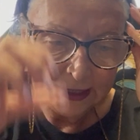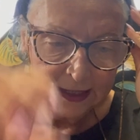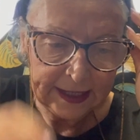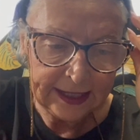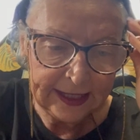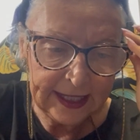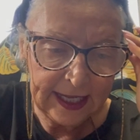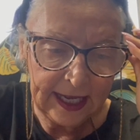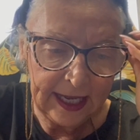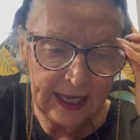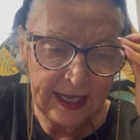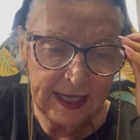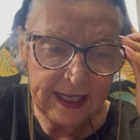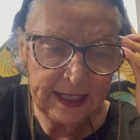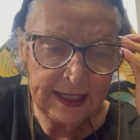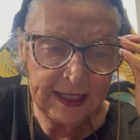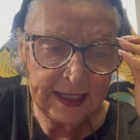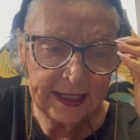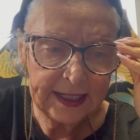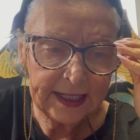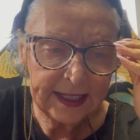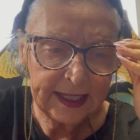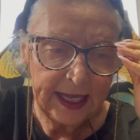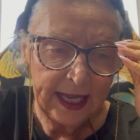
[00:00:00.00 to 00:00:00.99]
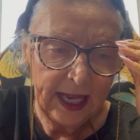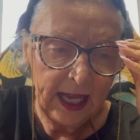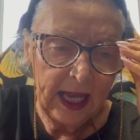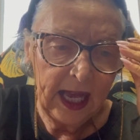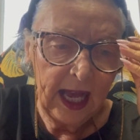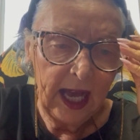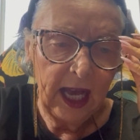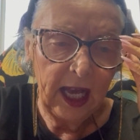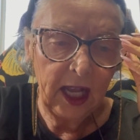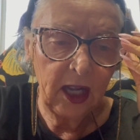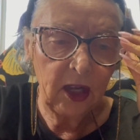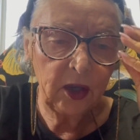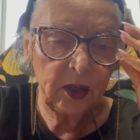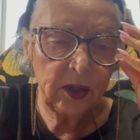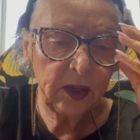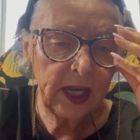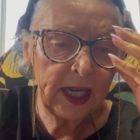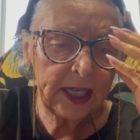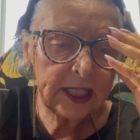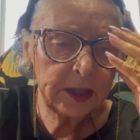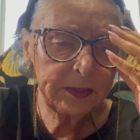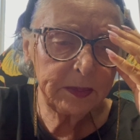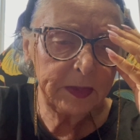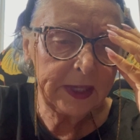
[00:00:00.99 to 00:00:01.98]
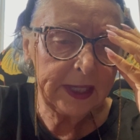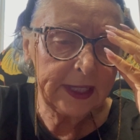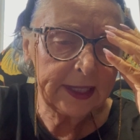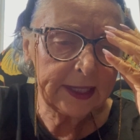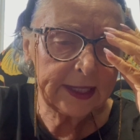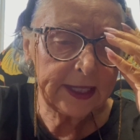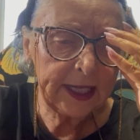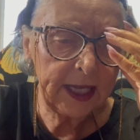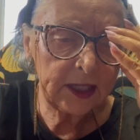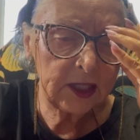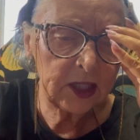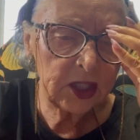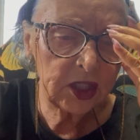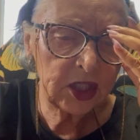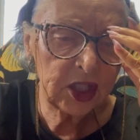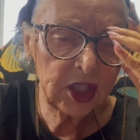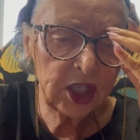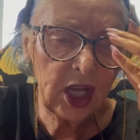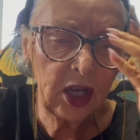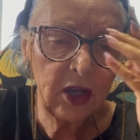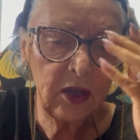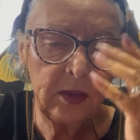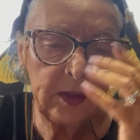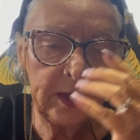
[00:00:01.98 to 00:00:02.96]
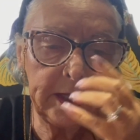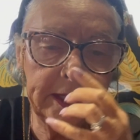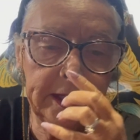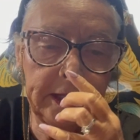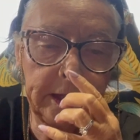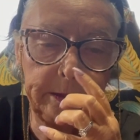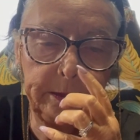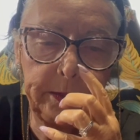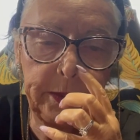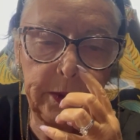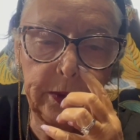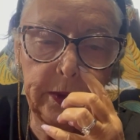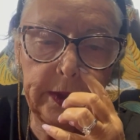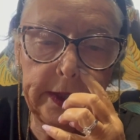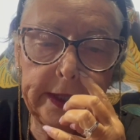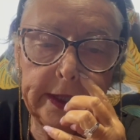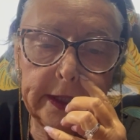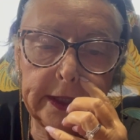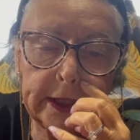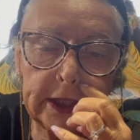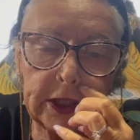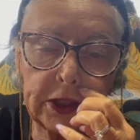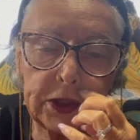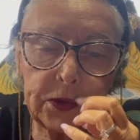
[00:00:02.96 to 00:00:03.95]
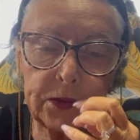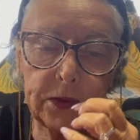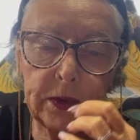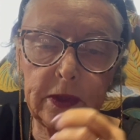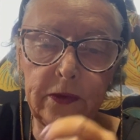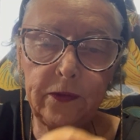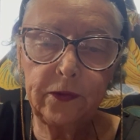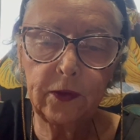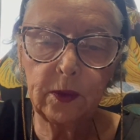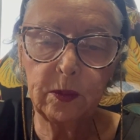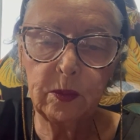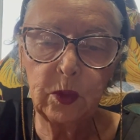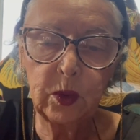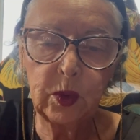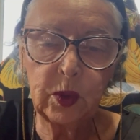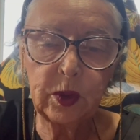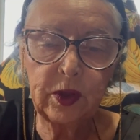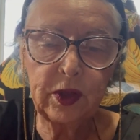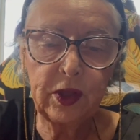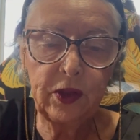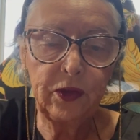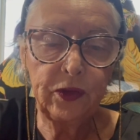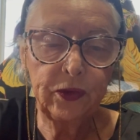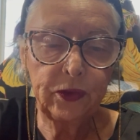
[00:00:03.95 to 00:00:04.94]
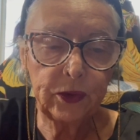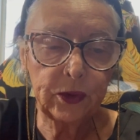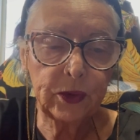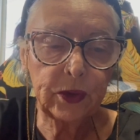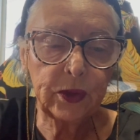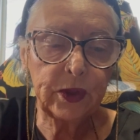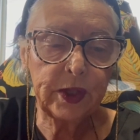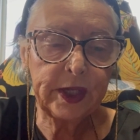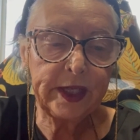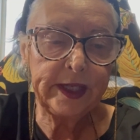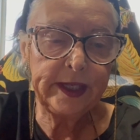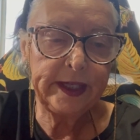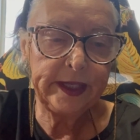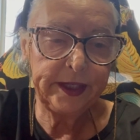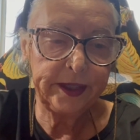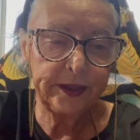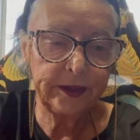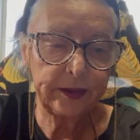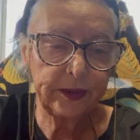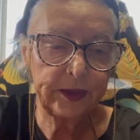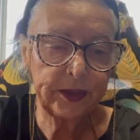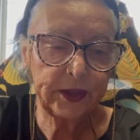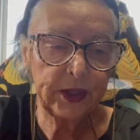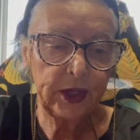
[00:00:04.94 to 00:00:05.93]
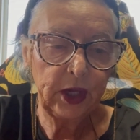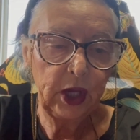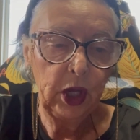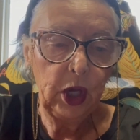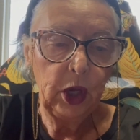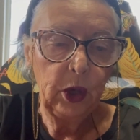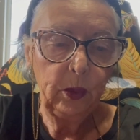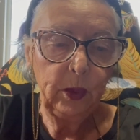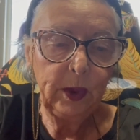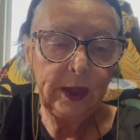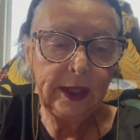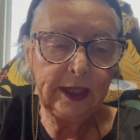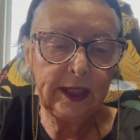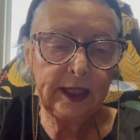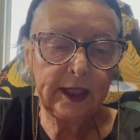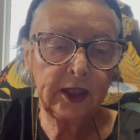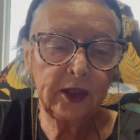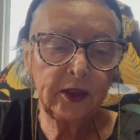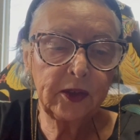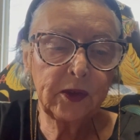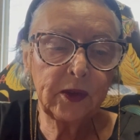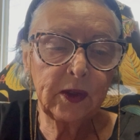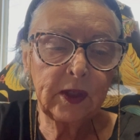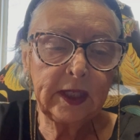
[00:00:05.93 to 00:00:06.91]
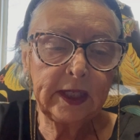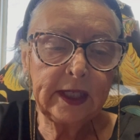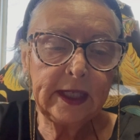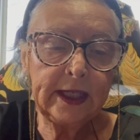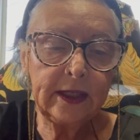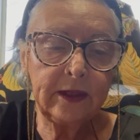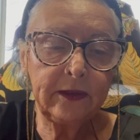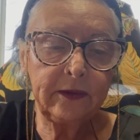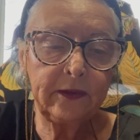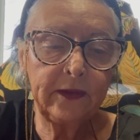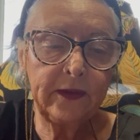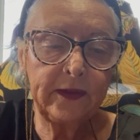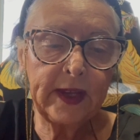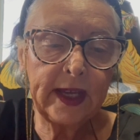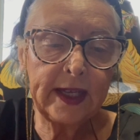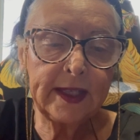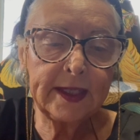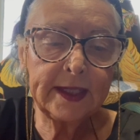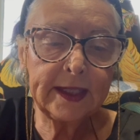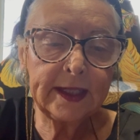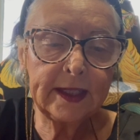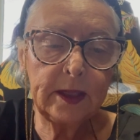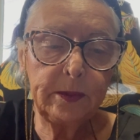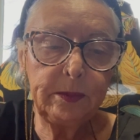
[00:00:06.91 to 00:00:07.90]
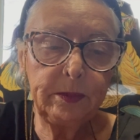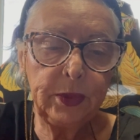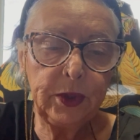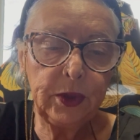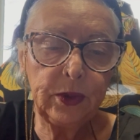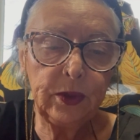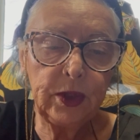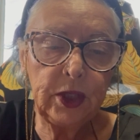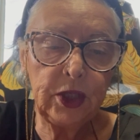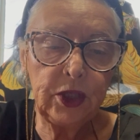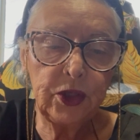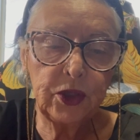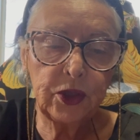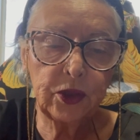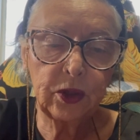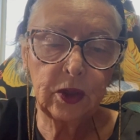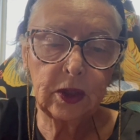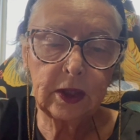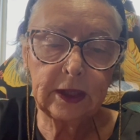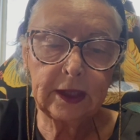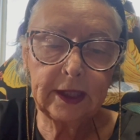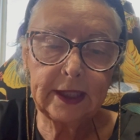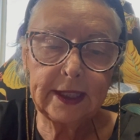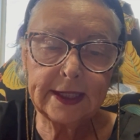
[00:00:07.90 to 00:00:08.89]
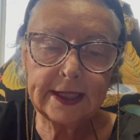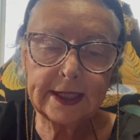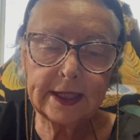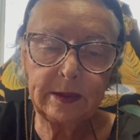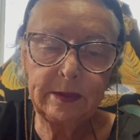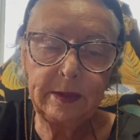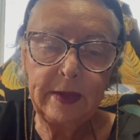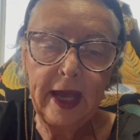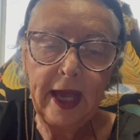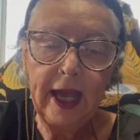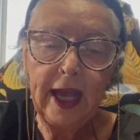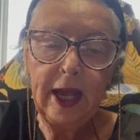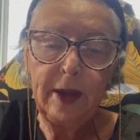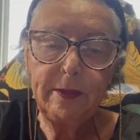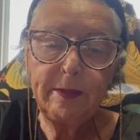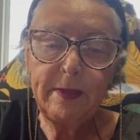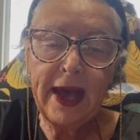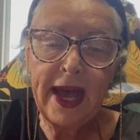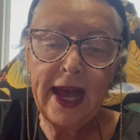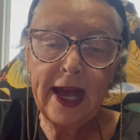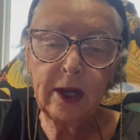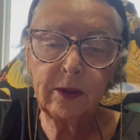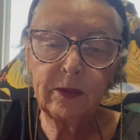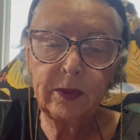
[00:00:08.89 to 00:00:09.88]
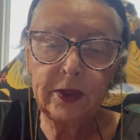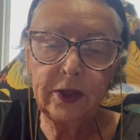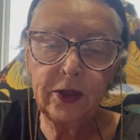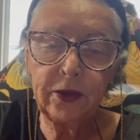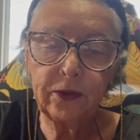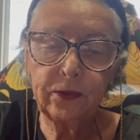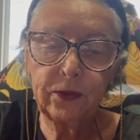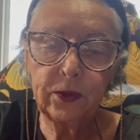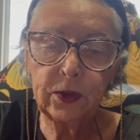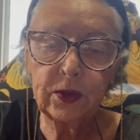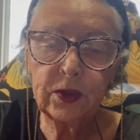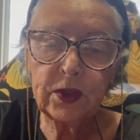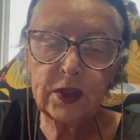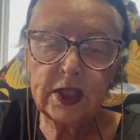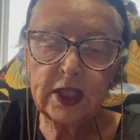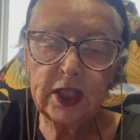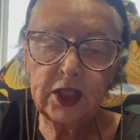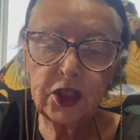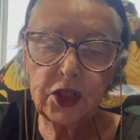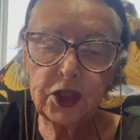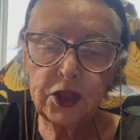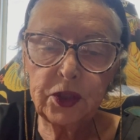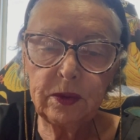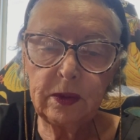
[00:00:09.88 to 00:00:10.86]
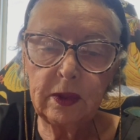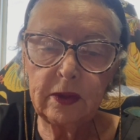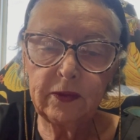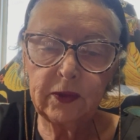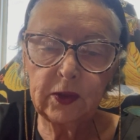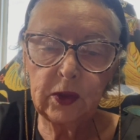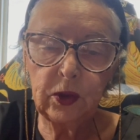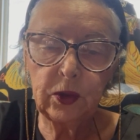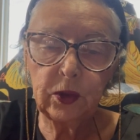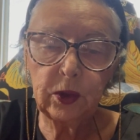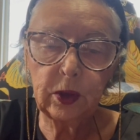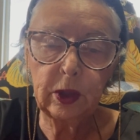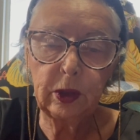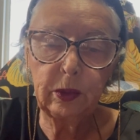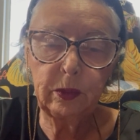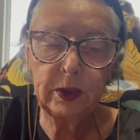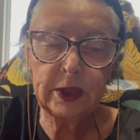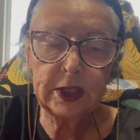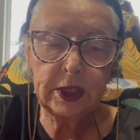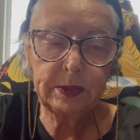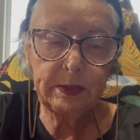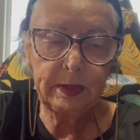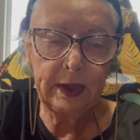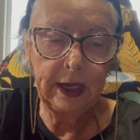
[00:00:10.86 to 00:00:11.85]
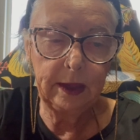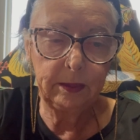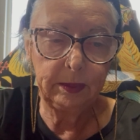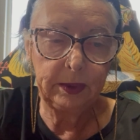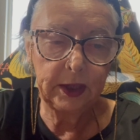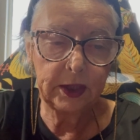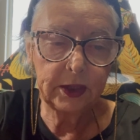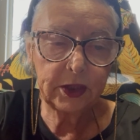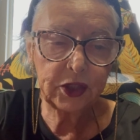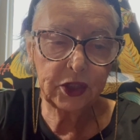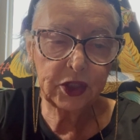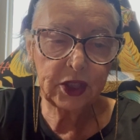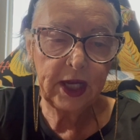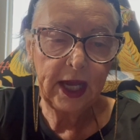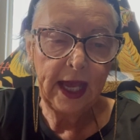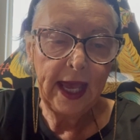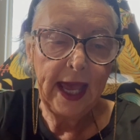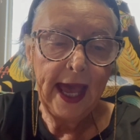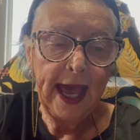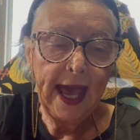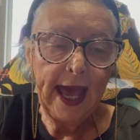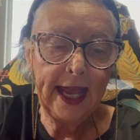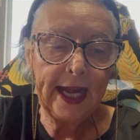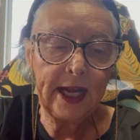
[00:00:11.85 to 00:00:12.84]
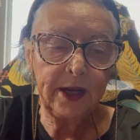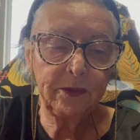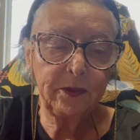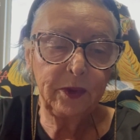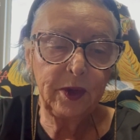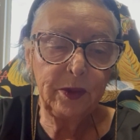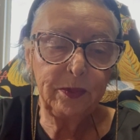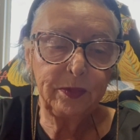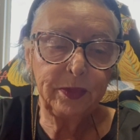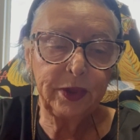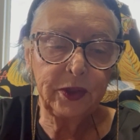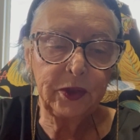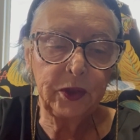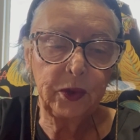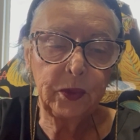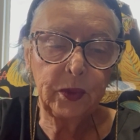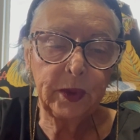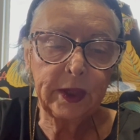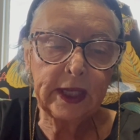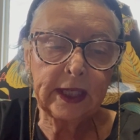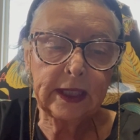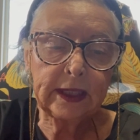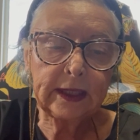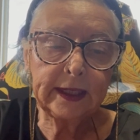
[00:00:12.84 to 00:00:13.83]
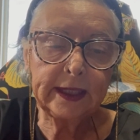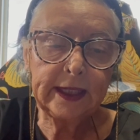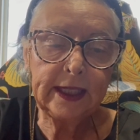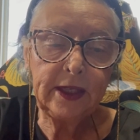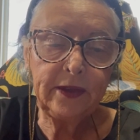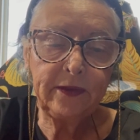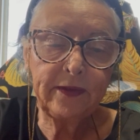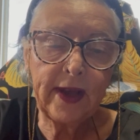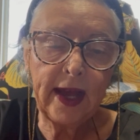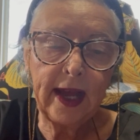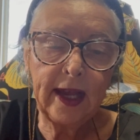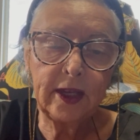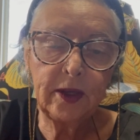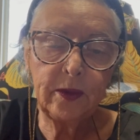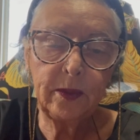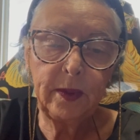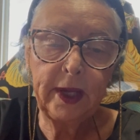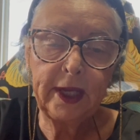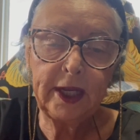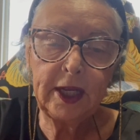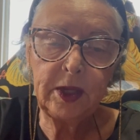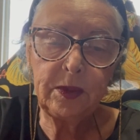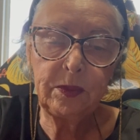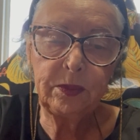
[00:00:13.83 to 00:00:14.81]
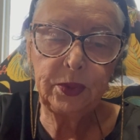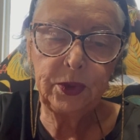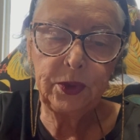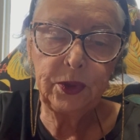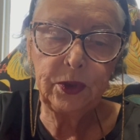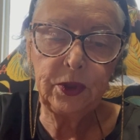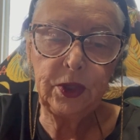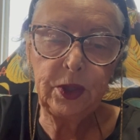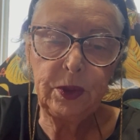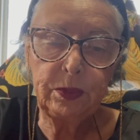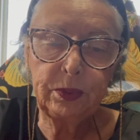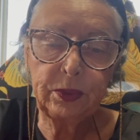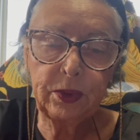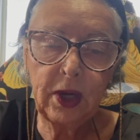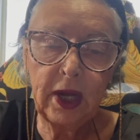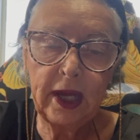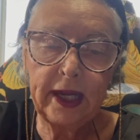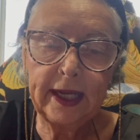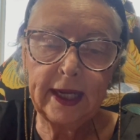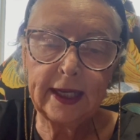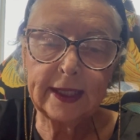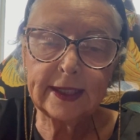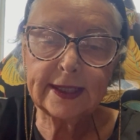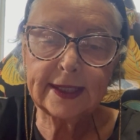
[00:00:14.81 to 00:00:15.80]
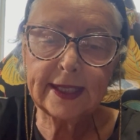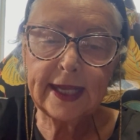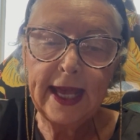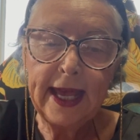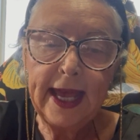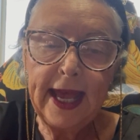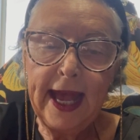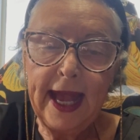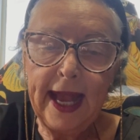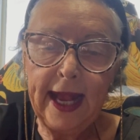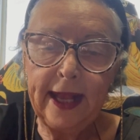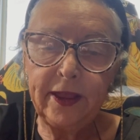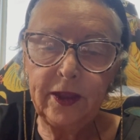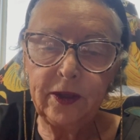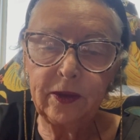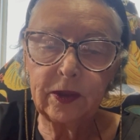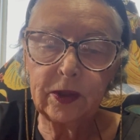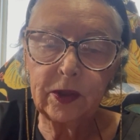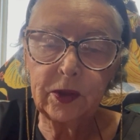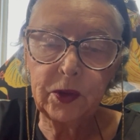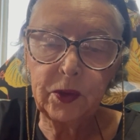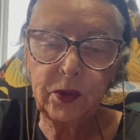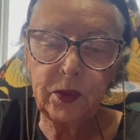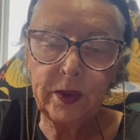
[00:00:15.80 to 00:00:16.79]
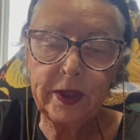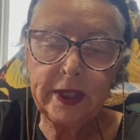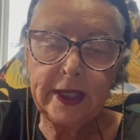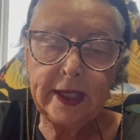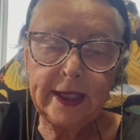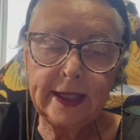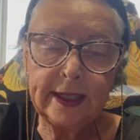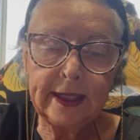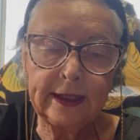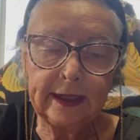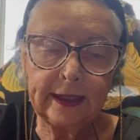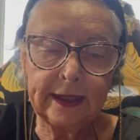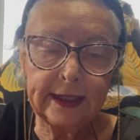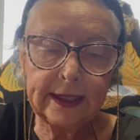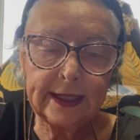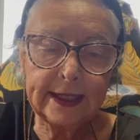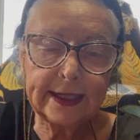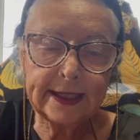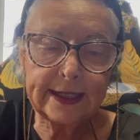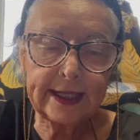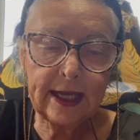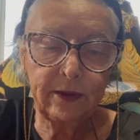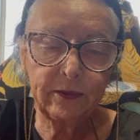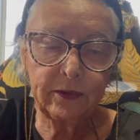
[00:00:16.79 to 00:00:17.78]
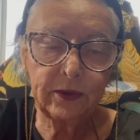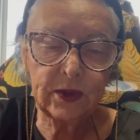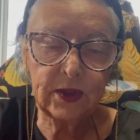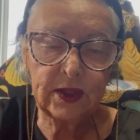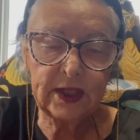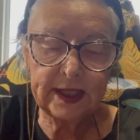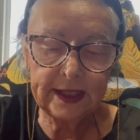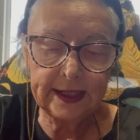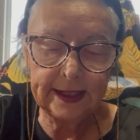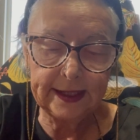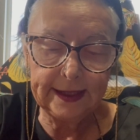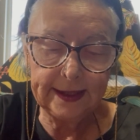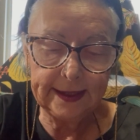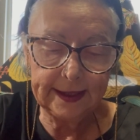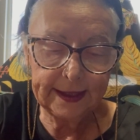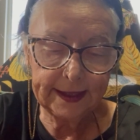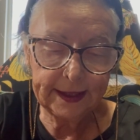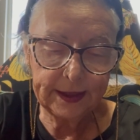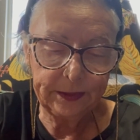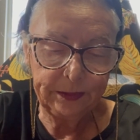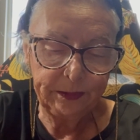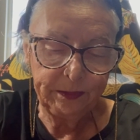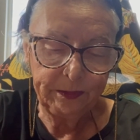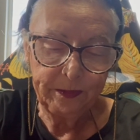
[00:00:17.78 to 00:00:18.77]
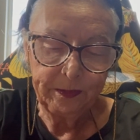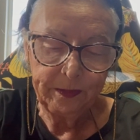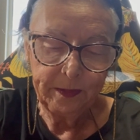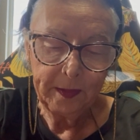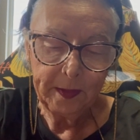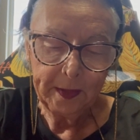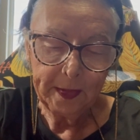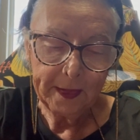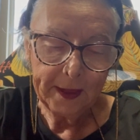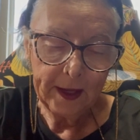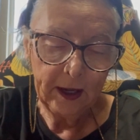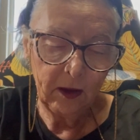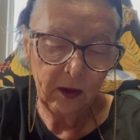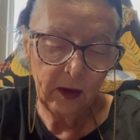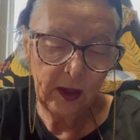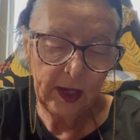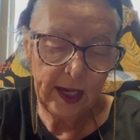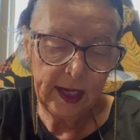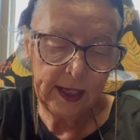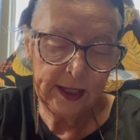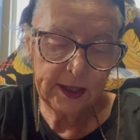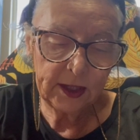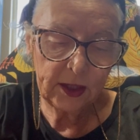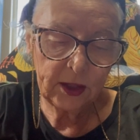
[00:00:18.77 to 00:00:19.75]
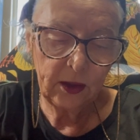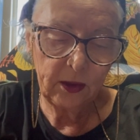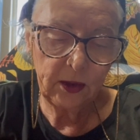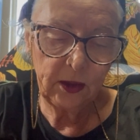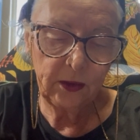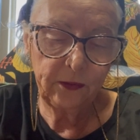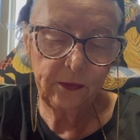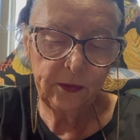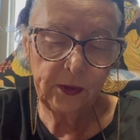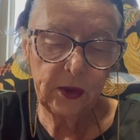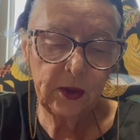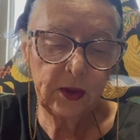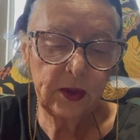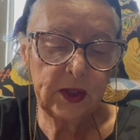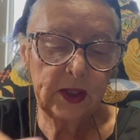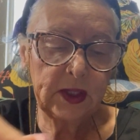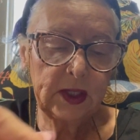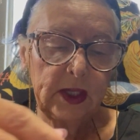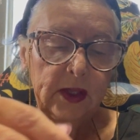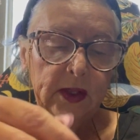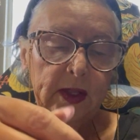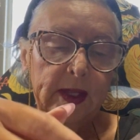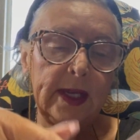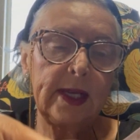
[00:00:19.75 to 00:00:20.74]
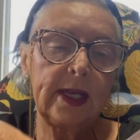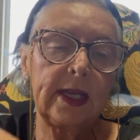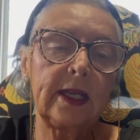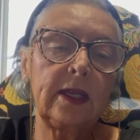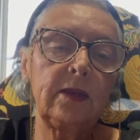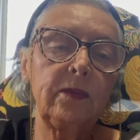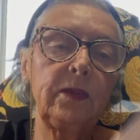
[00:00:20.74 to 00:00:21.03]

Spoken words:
says, "Allure has been a touchstone in the beauty industry for more than 30 years. We literally invented beauty journalism back when the first issue of Allure was published. And we've been critically evaluating beauty products and their ingredient lists ever since." Okay, so the first thing